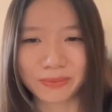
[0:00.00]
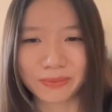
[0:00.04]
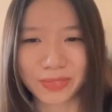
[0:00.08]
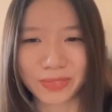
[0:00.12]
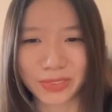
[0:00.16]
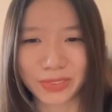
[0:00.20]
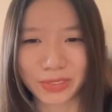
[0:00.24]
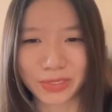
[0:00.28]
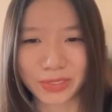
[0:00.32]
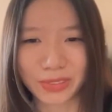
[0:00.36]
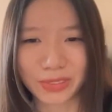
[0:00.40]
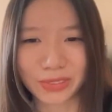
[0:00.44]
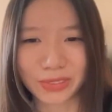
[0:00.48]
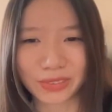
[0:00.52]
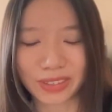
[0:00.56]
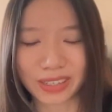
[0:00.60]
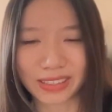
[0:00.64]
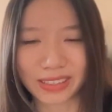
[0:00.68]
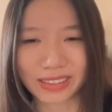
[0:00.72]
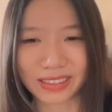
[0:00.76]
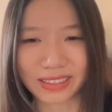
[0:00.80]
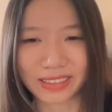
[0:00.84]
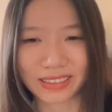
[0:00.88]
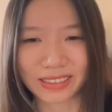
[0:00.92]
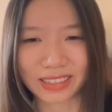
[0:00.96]
so i
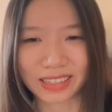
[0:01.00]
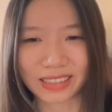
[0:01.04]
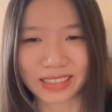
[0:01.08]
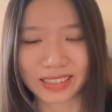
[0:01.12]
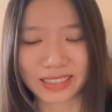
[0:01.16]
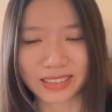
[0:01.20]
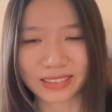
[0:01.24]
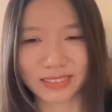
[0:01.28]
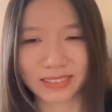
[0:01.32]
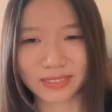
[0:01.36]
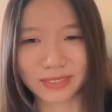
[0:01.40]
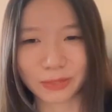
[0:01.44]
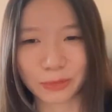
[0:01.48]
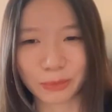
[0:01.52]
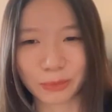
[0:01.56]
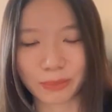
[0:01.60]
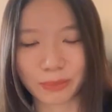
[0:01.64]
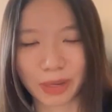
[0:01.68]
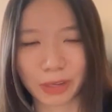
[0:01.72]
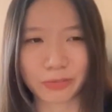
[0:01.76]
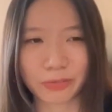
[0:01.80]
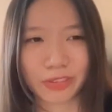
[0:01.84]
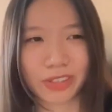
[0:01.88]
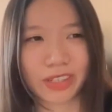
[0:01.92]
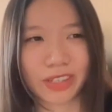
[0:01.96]
think that's
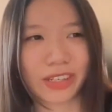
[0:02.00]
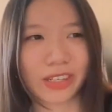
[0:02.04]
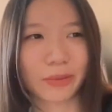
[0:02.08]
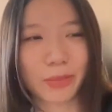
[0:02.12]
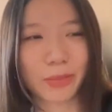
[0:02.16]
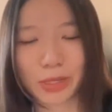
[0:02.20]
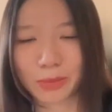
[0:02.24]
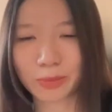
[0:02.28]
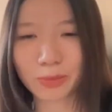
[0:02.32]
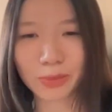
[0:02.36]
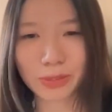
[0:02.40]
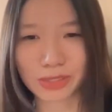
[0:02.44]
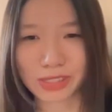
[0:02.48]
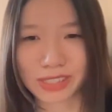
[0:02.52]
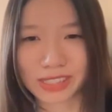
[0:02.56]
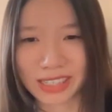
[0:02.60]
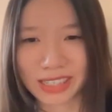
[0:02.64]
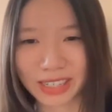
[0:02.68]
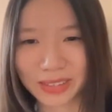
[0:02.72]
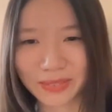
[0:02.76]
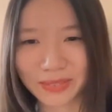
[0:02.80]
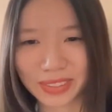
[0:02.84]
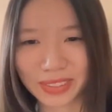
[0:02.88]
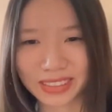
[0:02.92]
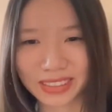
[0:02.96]
my feeling about
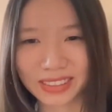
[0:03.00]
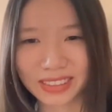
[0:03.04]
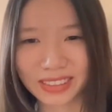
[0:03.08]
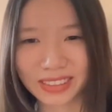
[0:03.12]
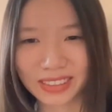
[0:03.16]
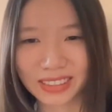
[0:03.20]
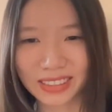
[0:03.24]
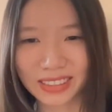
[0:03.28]
prototyping